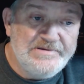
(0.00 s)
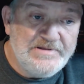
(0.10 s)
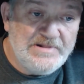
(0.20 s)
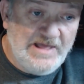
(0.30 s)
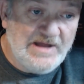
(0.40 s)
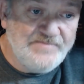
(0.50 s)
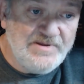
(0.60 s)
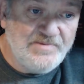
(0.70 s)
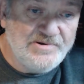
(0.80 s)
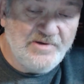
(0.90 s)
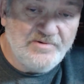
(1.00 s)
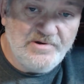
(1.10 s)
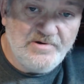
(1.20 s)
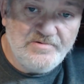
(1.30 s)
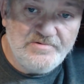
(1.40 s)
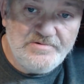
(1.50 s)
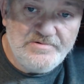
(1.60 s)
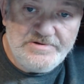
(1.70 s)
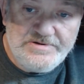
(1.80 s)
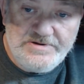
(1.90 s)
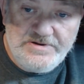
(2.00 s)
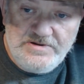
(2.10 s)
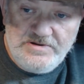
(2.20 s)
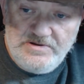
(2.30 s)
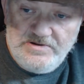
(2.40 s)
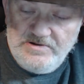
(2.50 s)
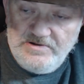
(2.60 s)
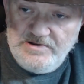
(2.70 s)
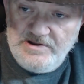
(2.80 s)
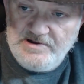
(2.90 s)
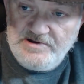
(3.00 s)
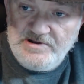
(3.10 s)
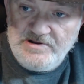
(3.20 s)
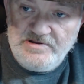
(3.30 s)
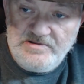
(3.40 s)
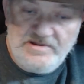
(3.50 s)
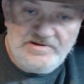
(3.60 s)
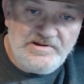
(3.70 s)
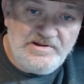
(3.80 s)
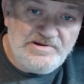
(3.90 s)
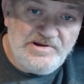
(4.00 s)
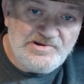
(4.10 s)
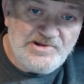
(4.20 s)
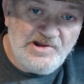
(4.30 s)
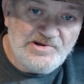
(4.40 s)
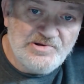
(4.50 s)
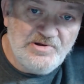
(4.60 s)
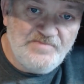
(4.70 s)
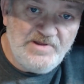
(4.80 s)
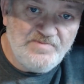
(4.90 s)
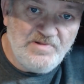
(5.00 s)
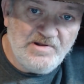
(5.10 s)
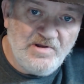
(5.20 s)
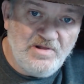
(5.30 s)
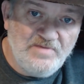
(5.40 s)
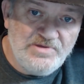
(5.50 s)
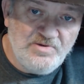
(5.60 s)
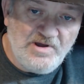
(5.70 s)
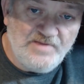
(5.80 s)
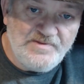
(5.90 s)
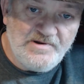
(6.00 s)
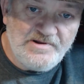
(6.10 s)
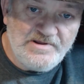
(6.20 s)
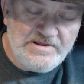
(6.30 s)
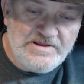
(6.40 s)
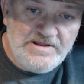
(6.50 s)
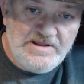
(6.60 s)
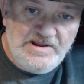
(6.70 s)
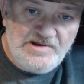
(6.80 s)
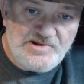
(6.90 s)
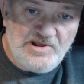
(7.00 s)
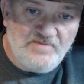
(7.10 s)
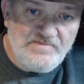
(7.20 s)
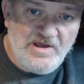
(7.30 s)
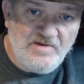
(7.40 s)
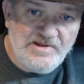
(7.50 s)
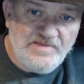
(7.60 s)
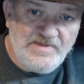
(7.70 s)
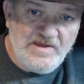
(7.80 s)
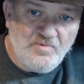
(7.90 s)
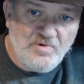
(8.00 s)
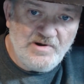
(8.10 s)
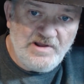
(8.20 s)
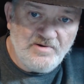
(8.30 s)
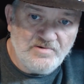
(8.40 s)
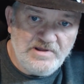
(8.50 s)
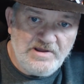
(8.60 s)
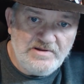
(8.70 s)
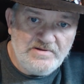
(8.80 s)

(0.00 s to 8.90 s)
A lot of people don't know. And it takes good people like all of you out there to help me out and get that word out, okay?